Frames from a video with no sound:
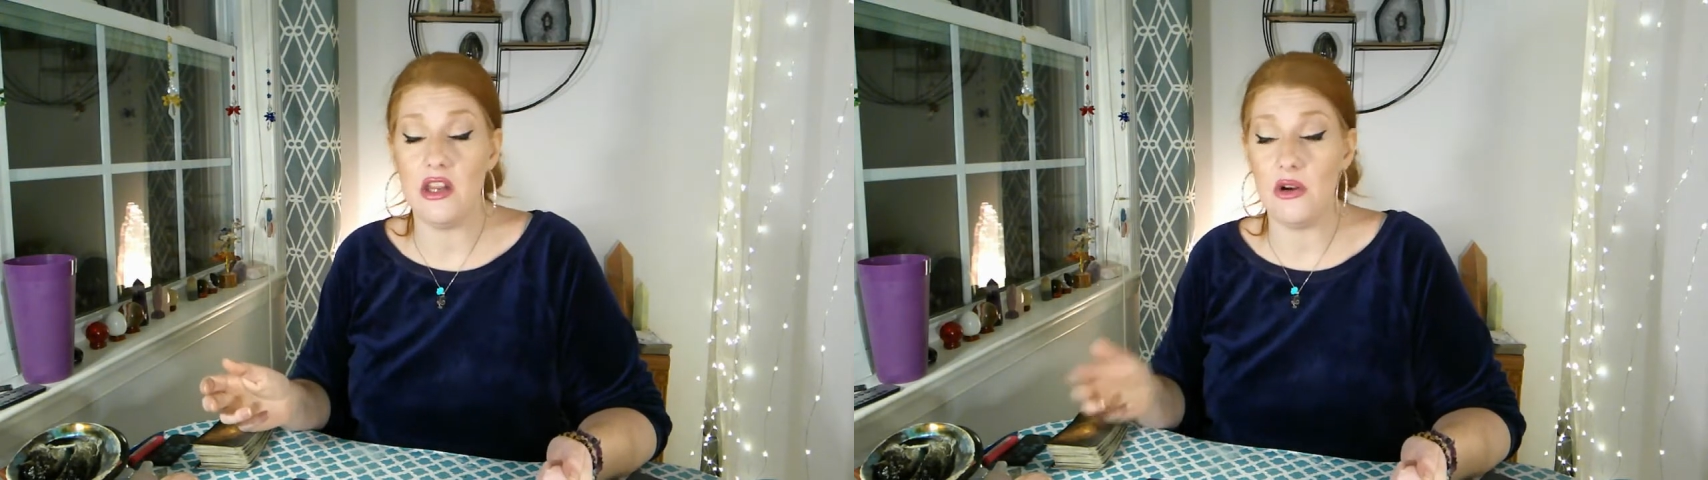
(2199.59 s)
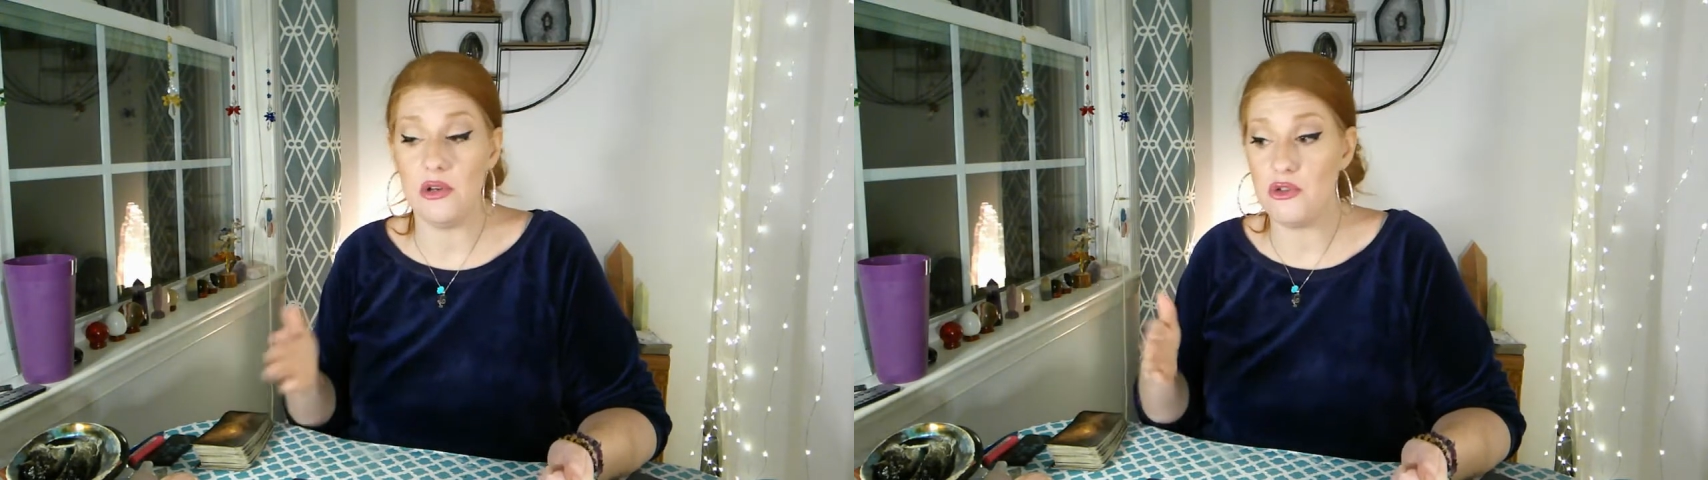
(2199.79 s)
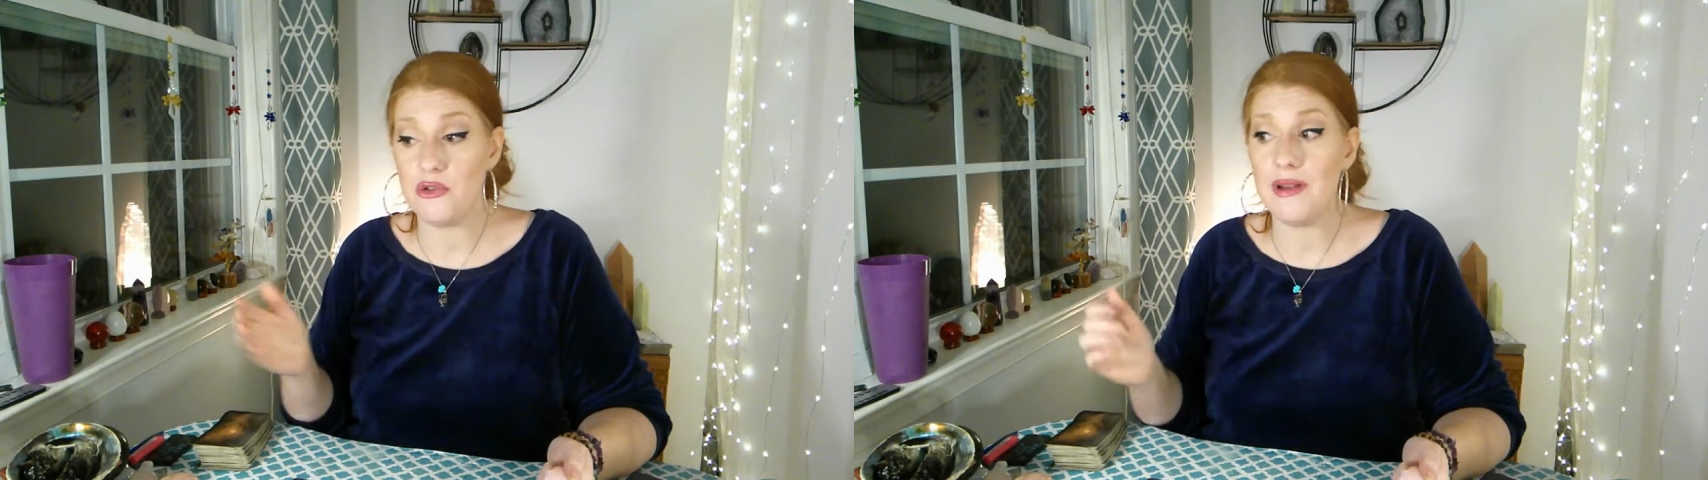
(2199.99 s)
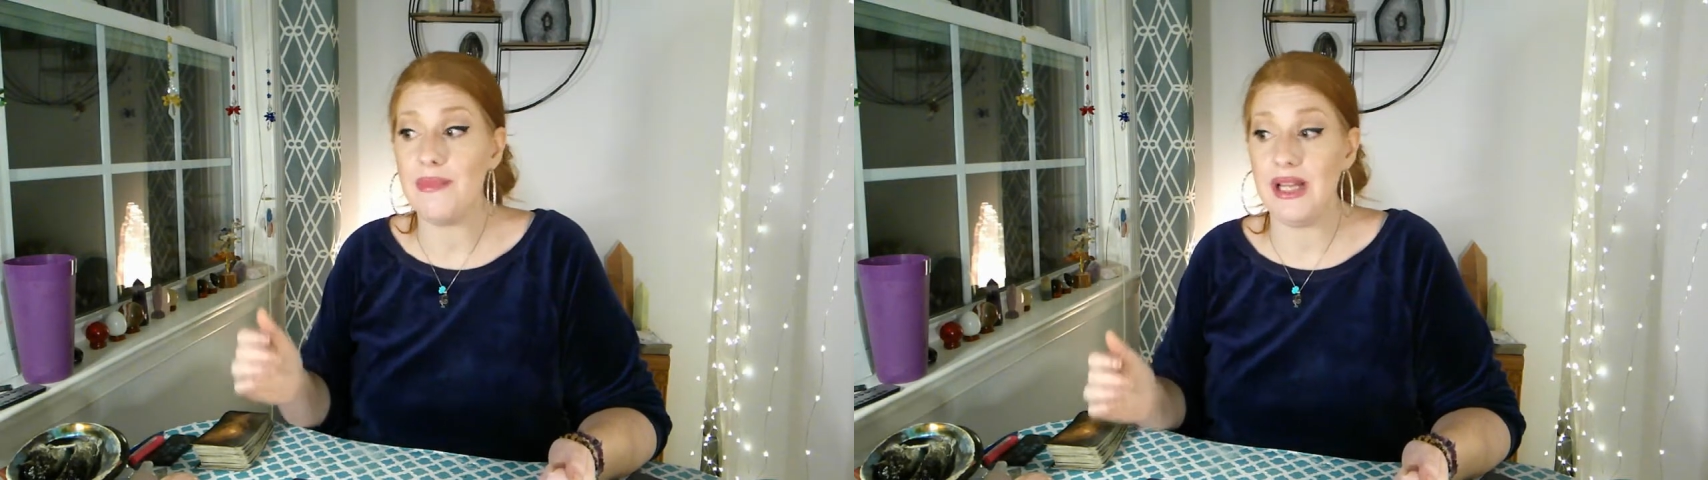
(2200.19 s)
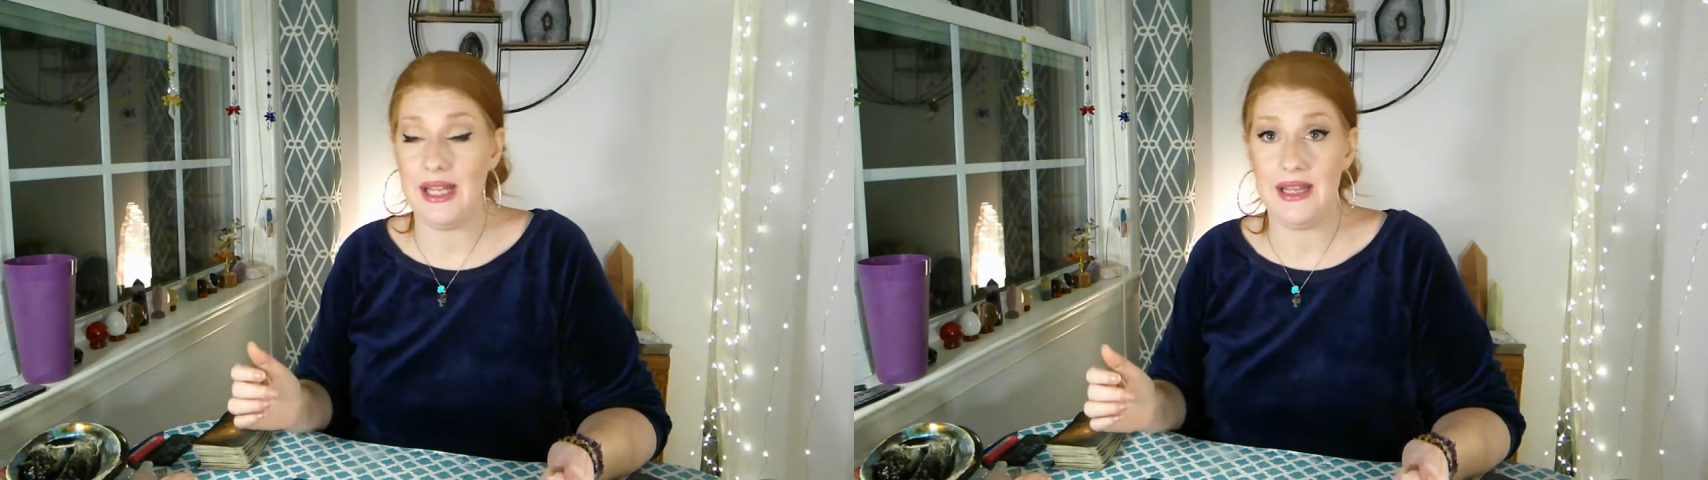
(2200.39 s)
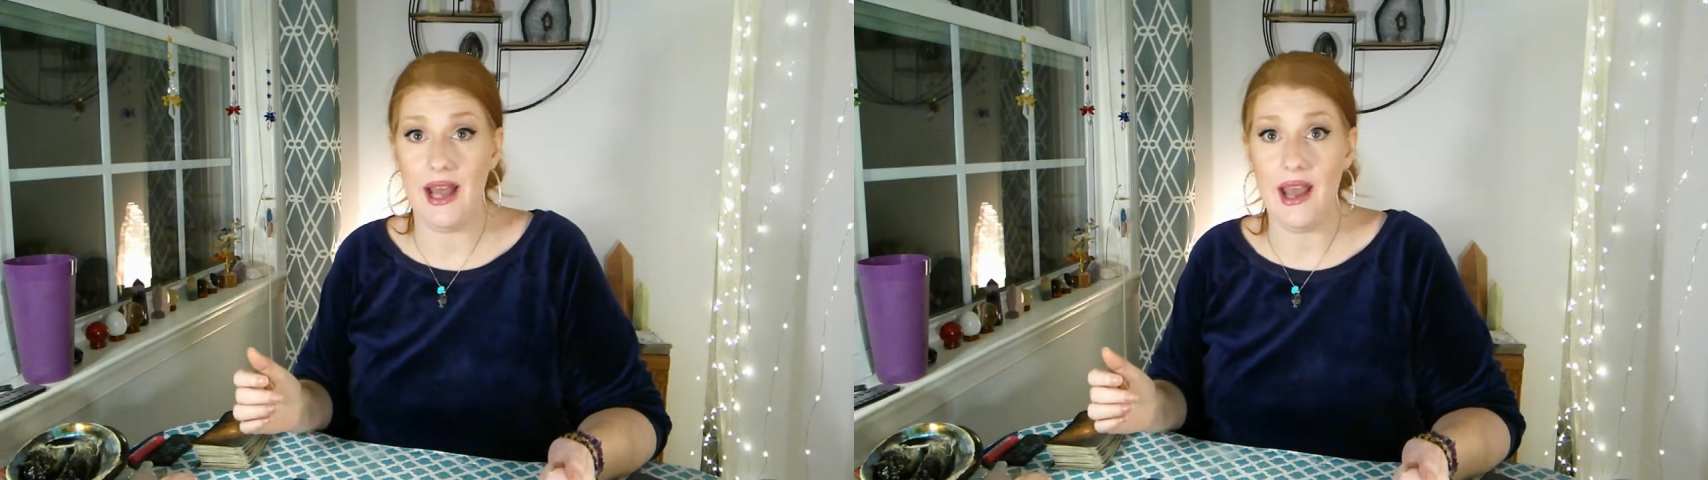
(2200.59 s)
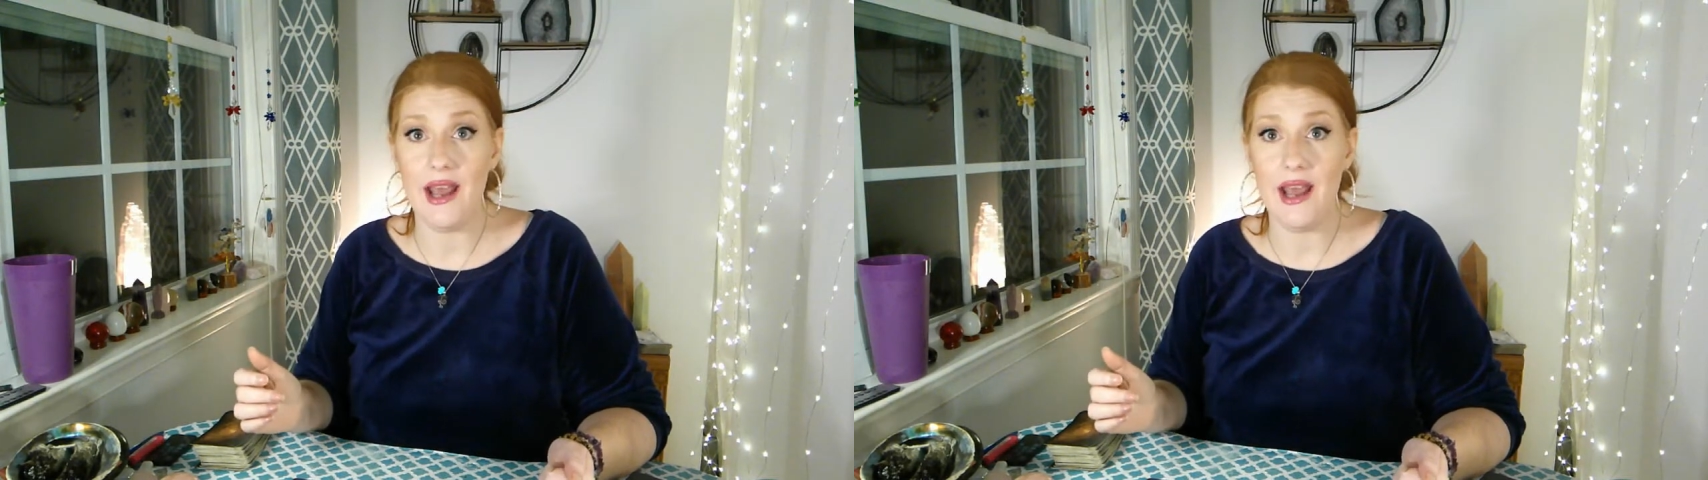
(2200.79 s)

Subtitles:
you treat me like that